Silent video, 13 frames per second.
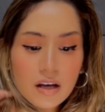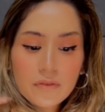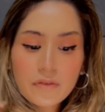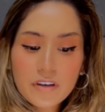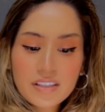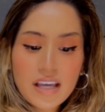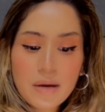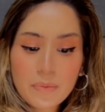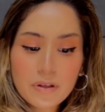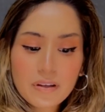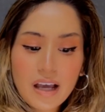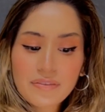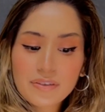For
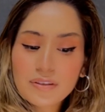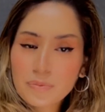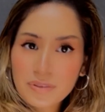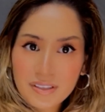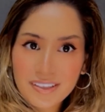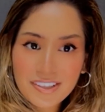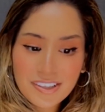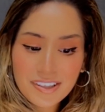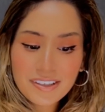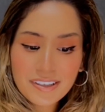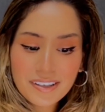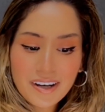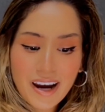example, after the
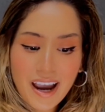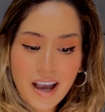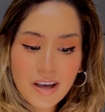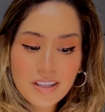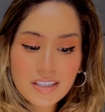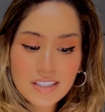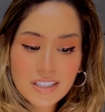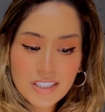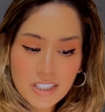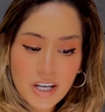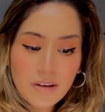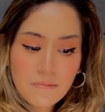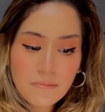procedure,
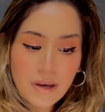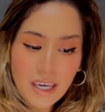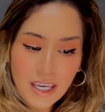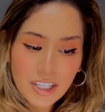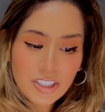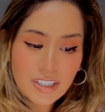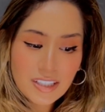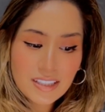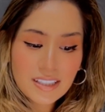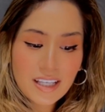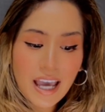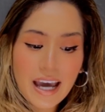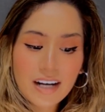some patients
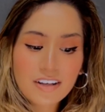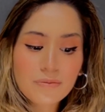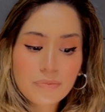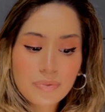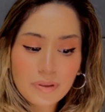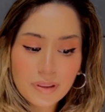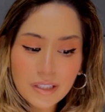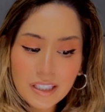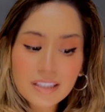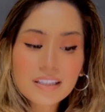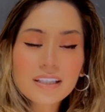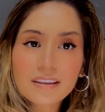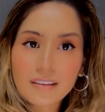had
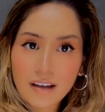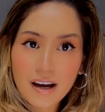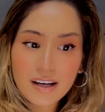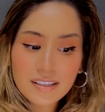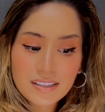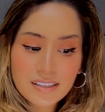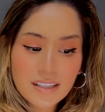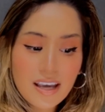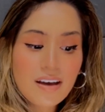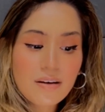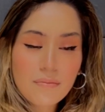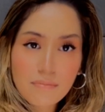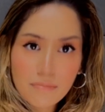completely lost
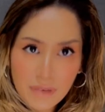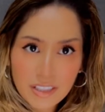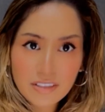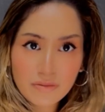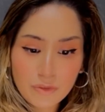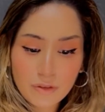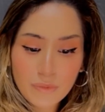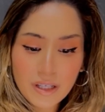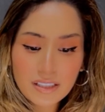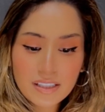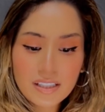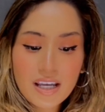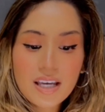muscle
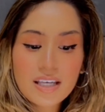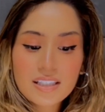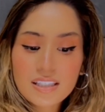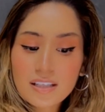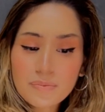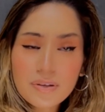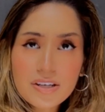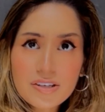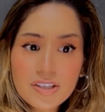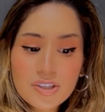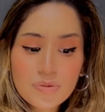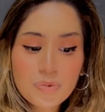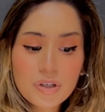movement. Some
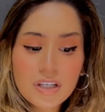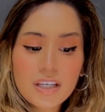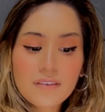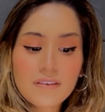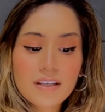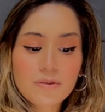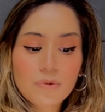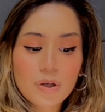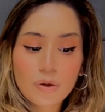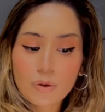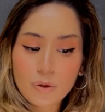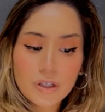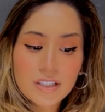patients were even
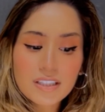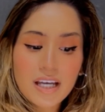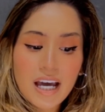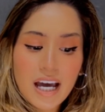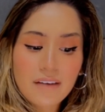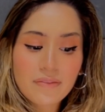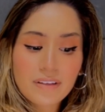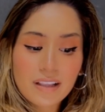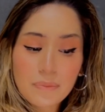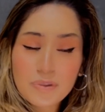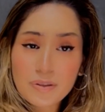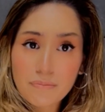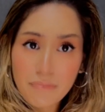recorded to have
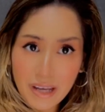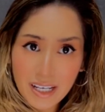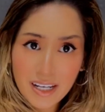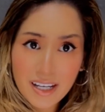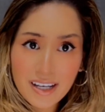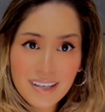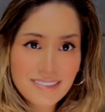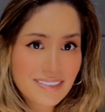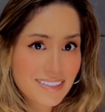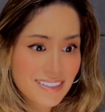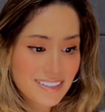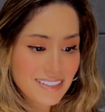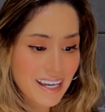kleptomania as a
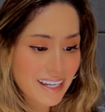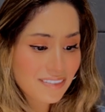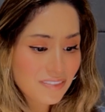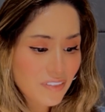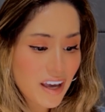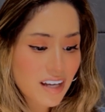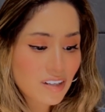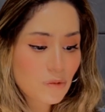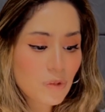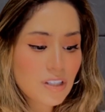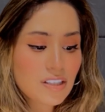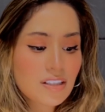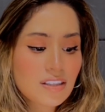side effect,
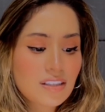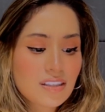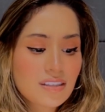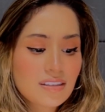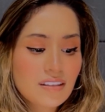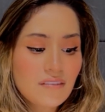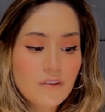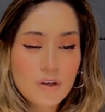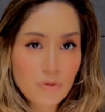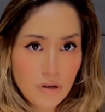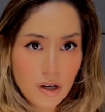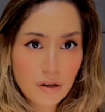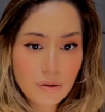which is, if you don't
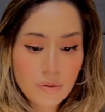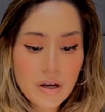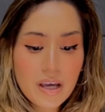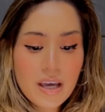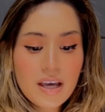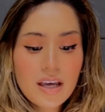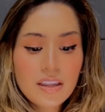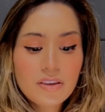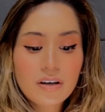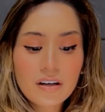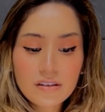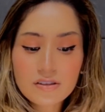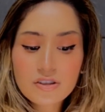know, the
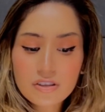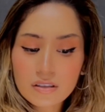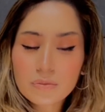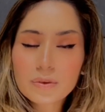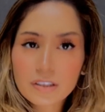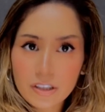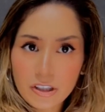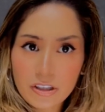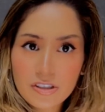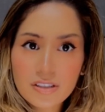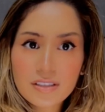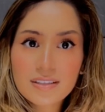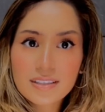uncontrollable
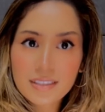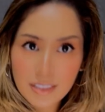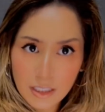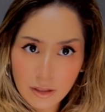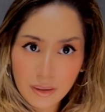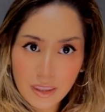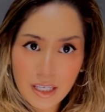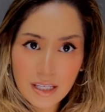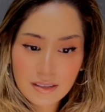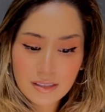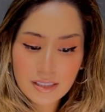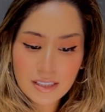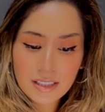urge to steal
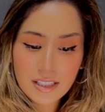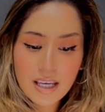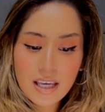things.